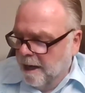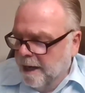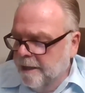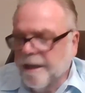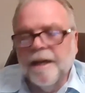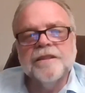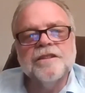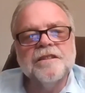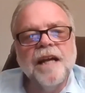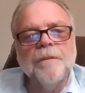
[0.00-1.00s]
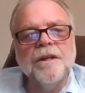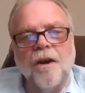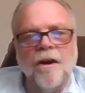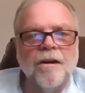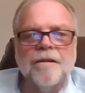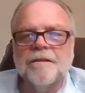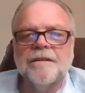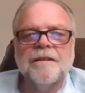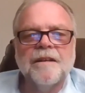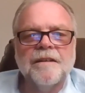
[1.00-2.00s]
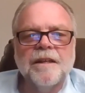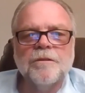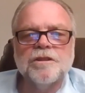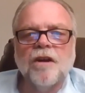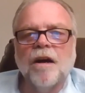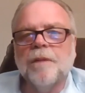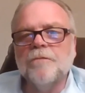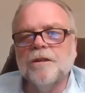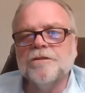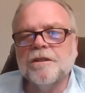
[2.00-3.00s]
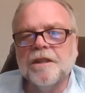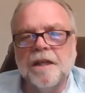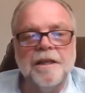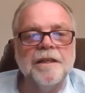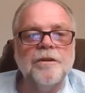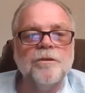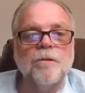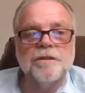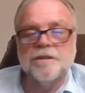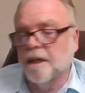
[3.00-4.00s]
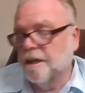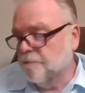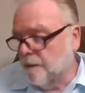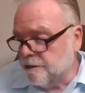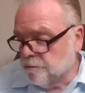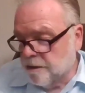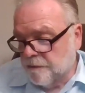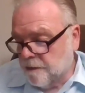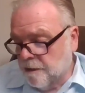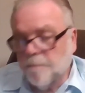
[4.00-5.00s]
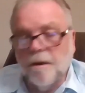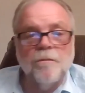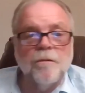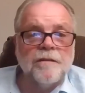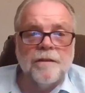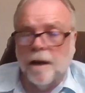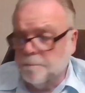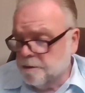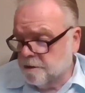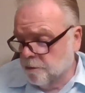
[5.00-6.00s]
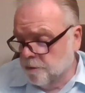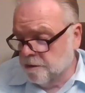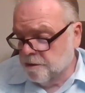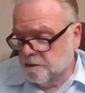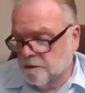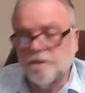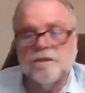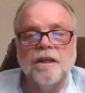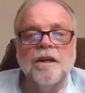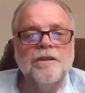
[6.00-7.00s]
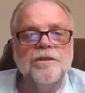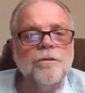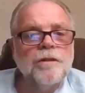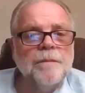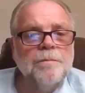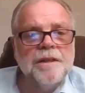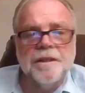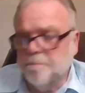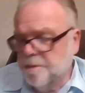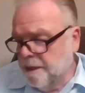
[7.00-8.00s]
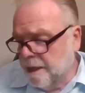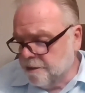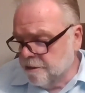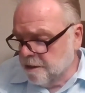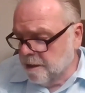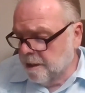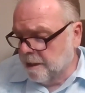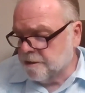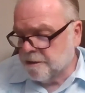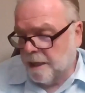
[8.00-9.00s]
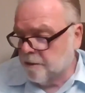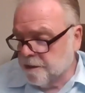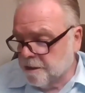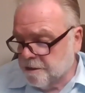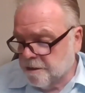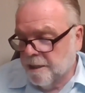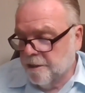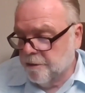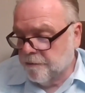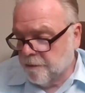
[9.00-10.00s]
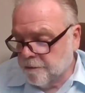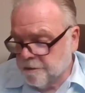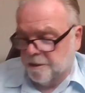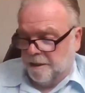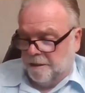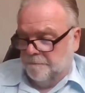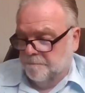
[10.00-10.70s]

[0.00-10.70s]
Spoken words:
In a seminar that was taught by Richard Keedy, who was a graduate of Claremont, one of Klobb's students, just newly minted PhD at San Jose State University.